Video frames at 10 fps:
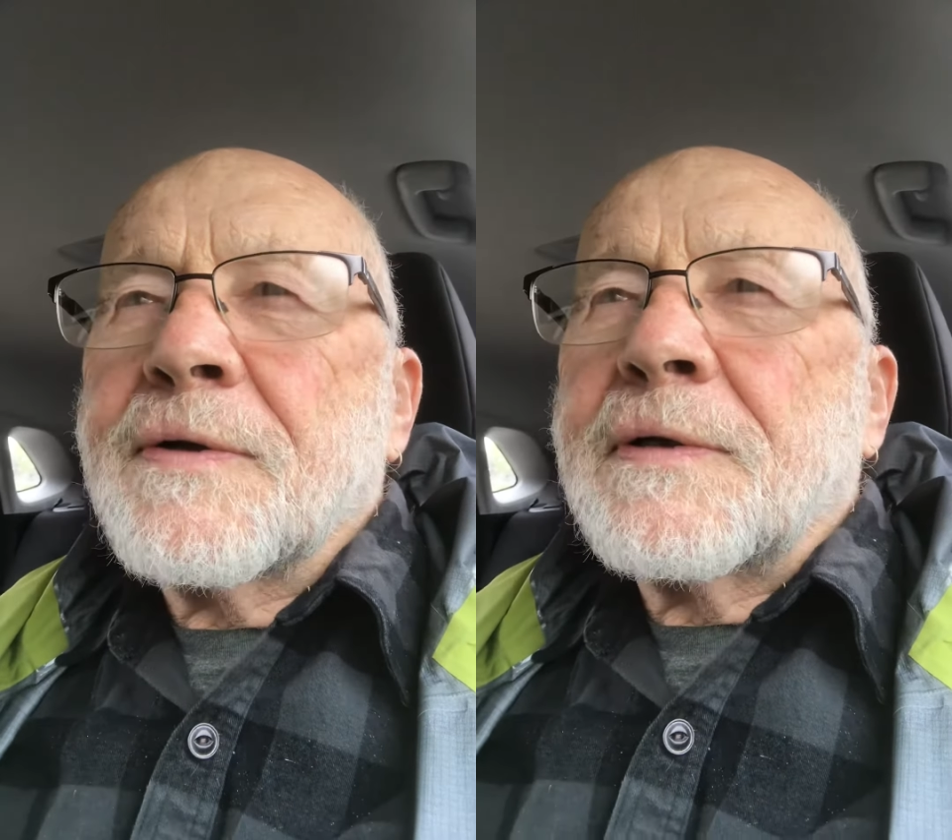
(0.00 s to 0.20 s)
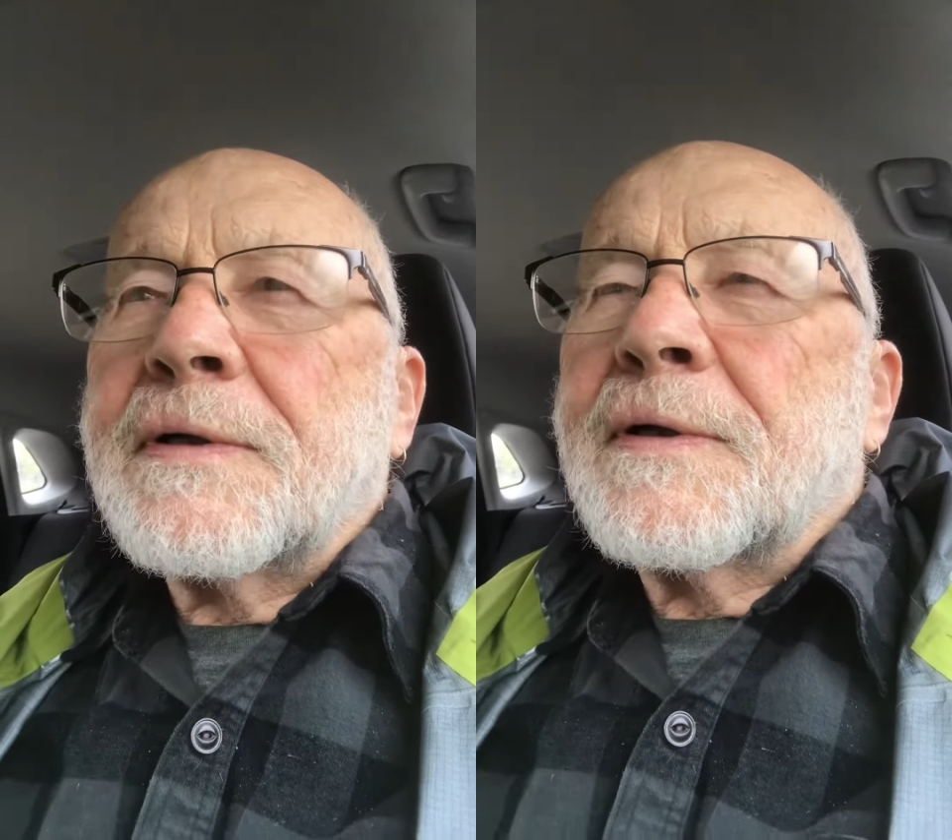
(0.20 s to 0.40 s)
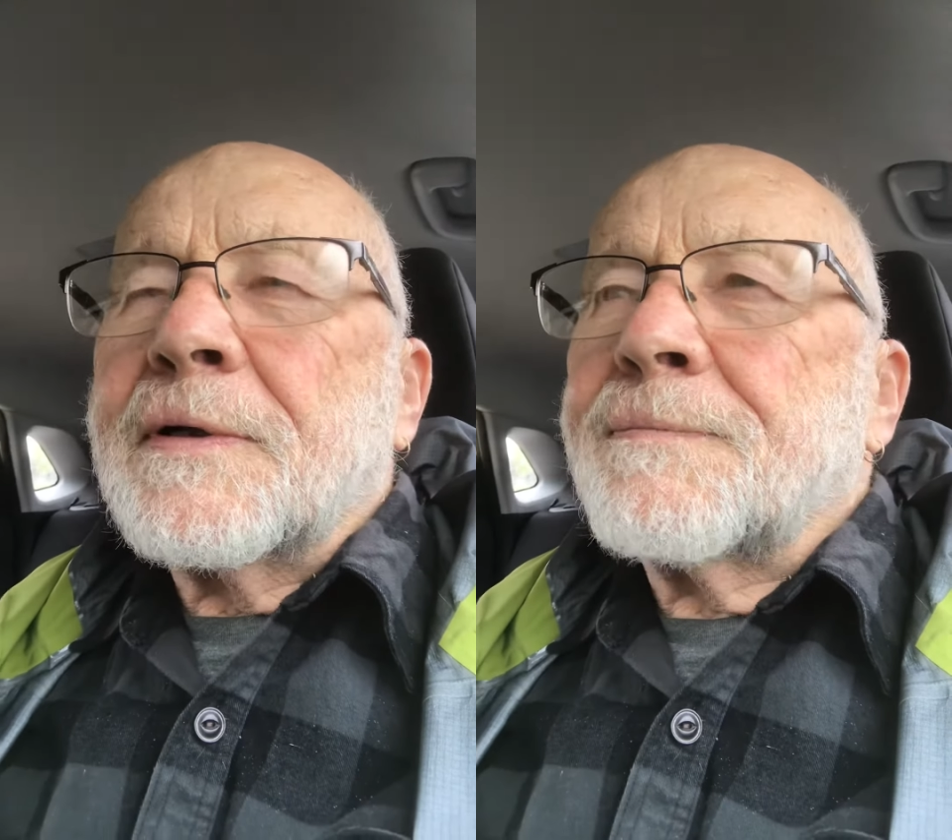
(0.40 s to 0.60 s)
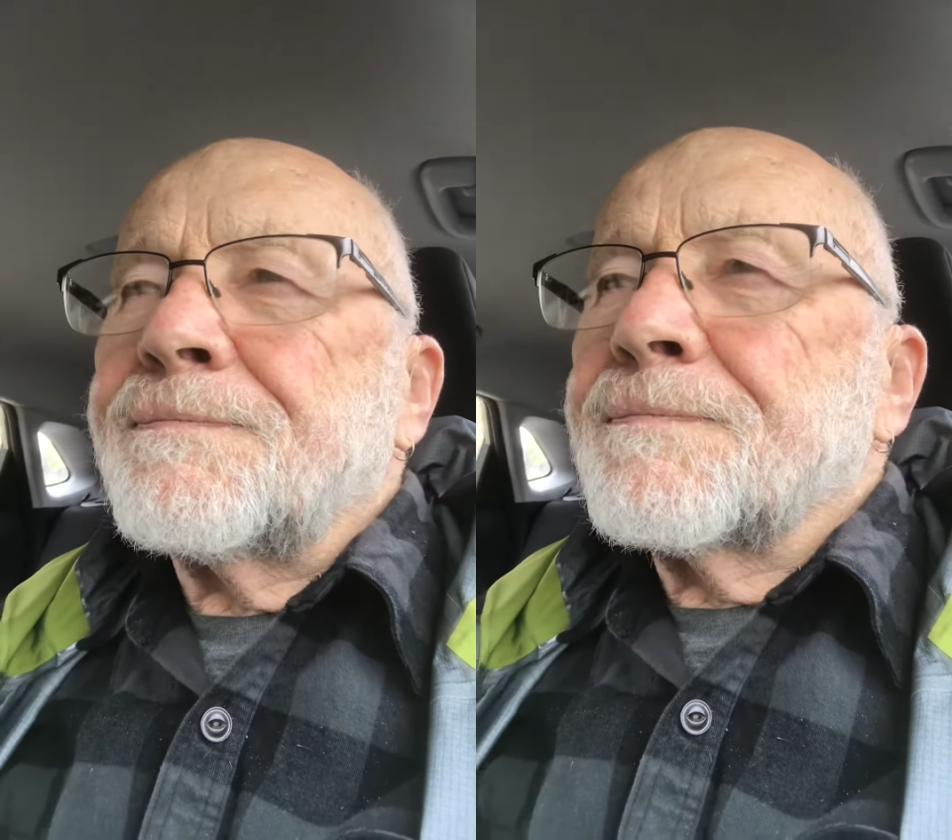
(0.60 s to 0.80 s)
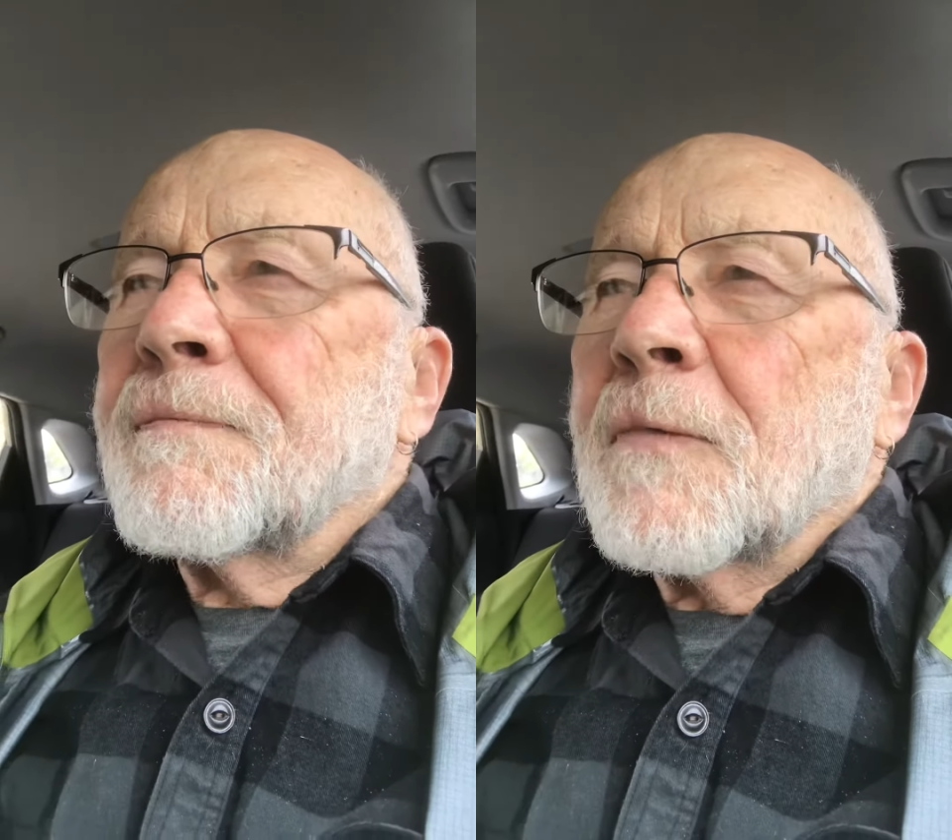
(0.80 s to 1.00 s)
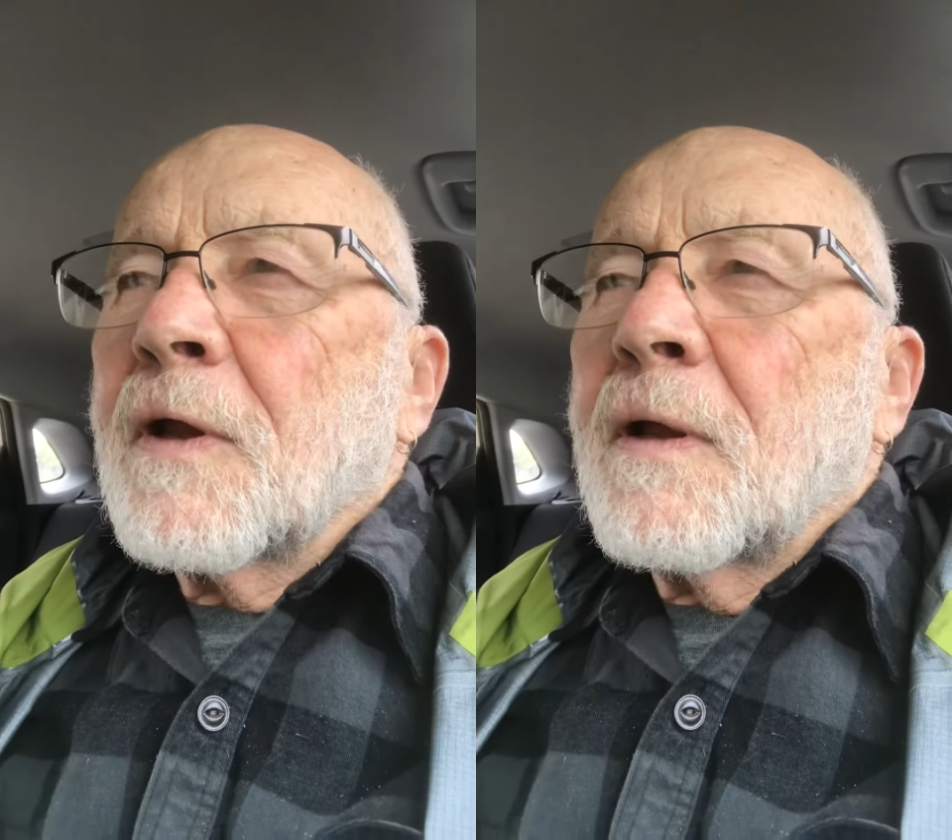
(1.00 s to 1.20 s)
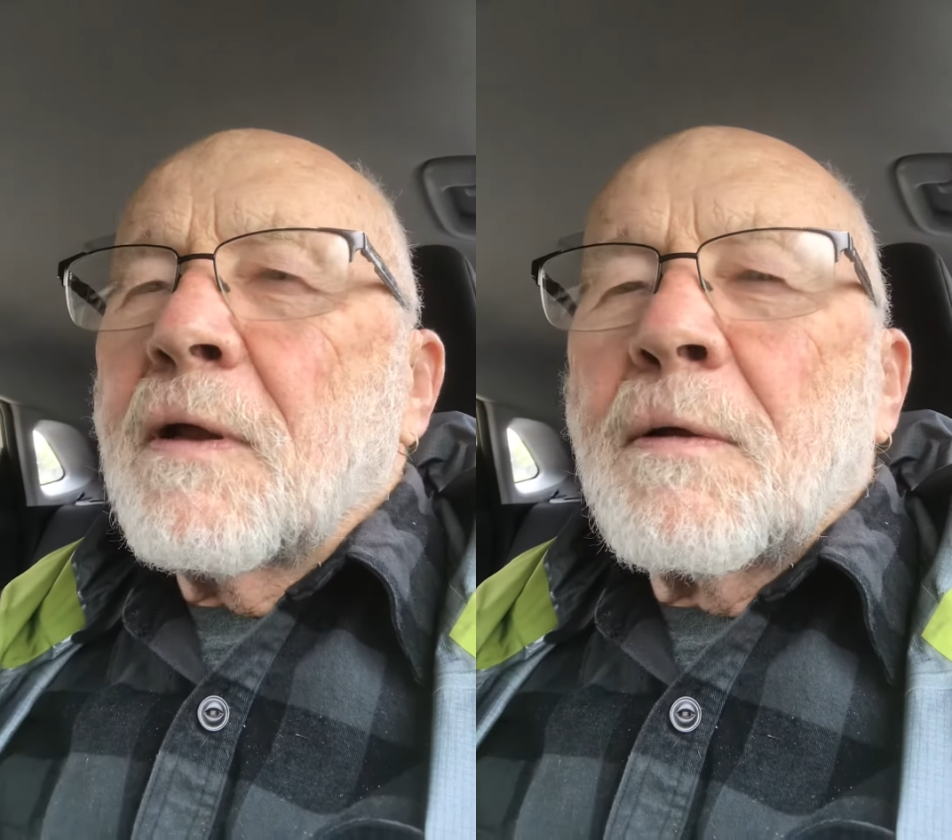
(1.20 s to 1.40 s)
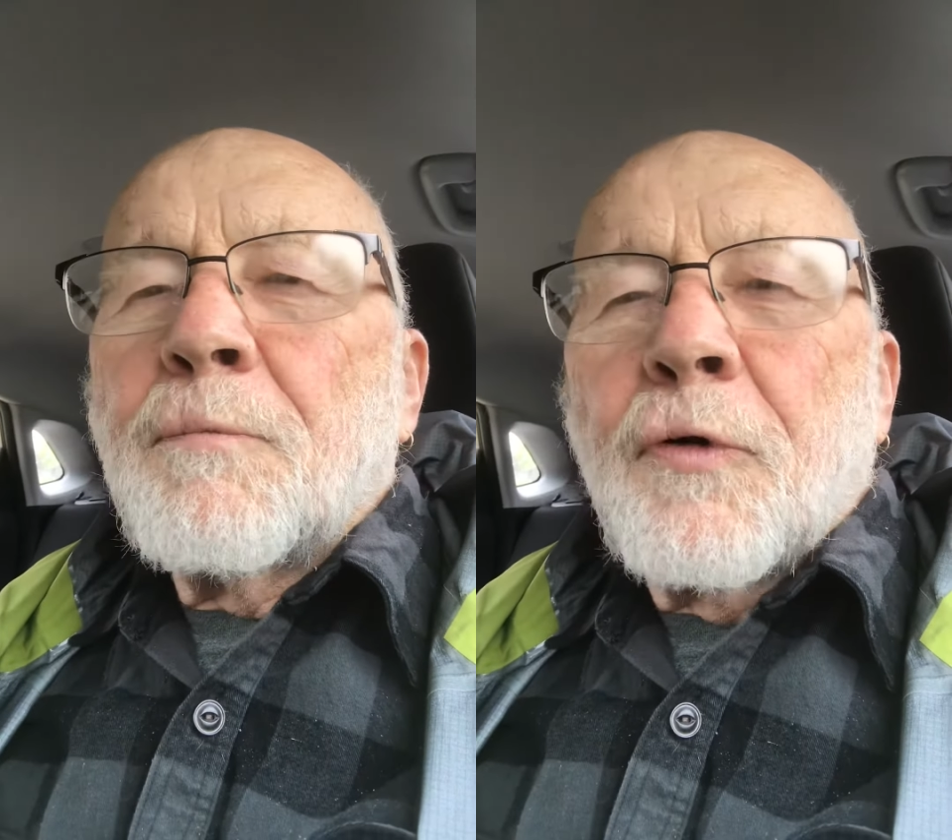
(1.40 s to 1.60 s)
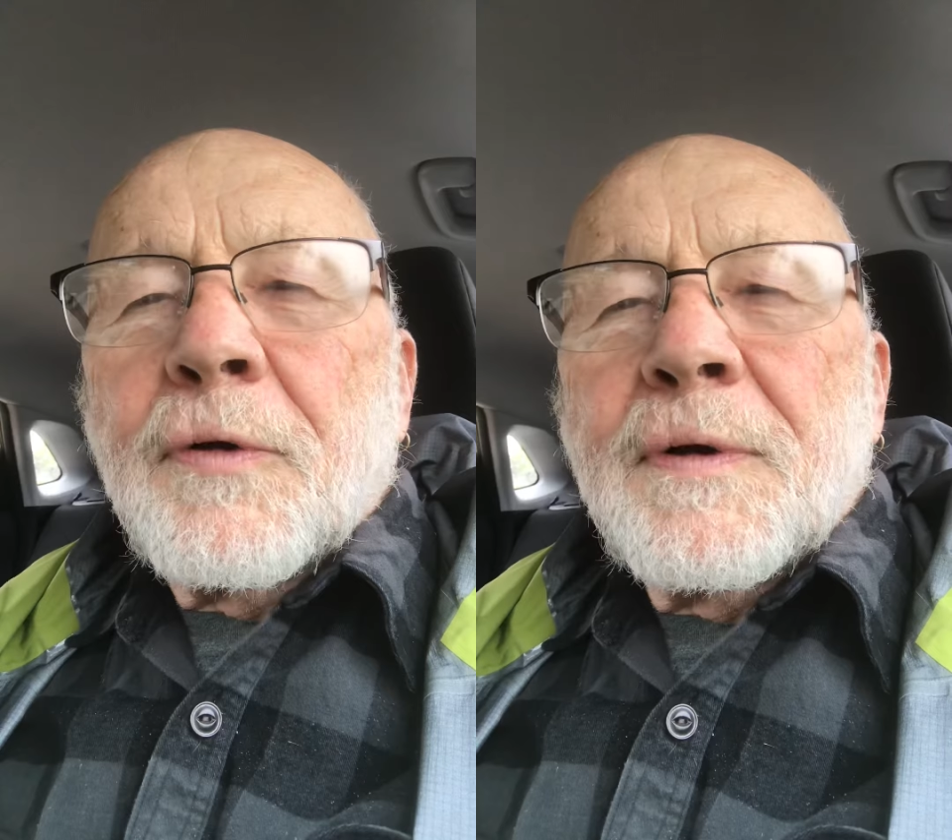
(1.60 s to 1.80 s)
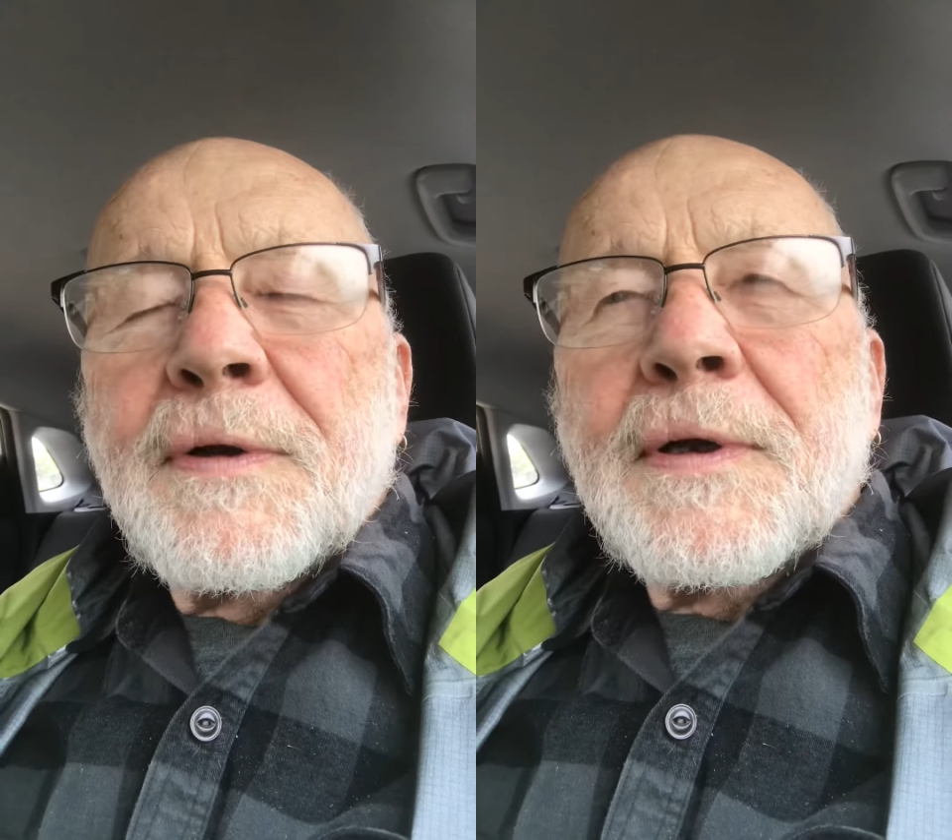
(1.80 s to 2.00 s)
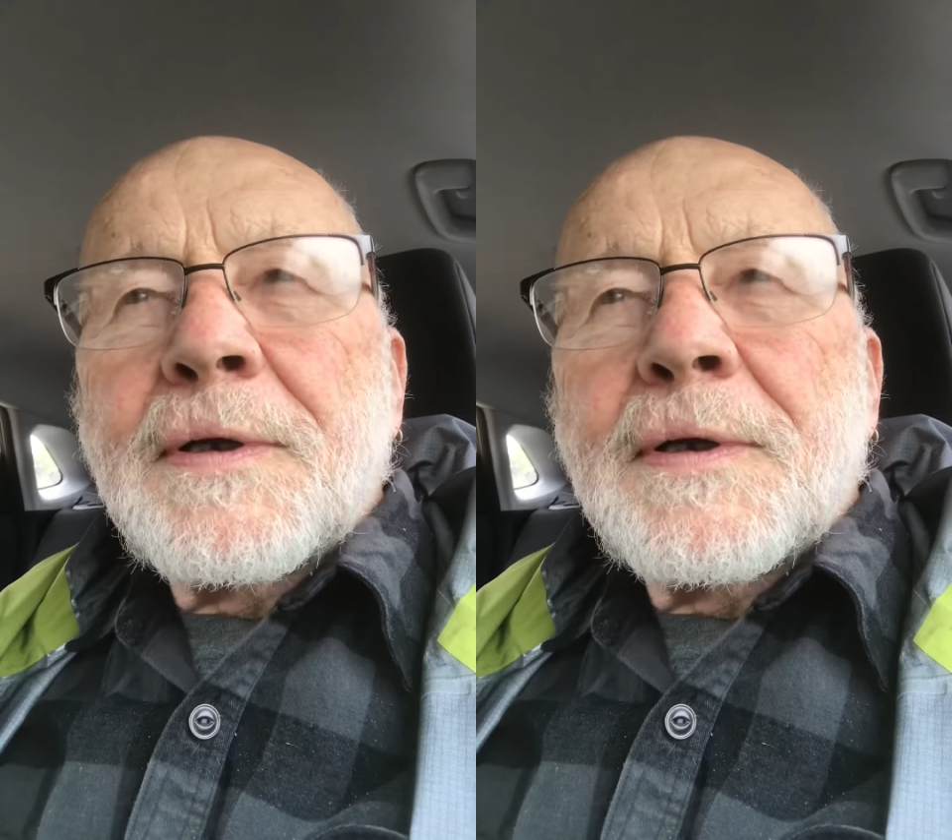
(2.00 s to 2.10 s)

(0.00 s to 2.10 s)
and important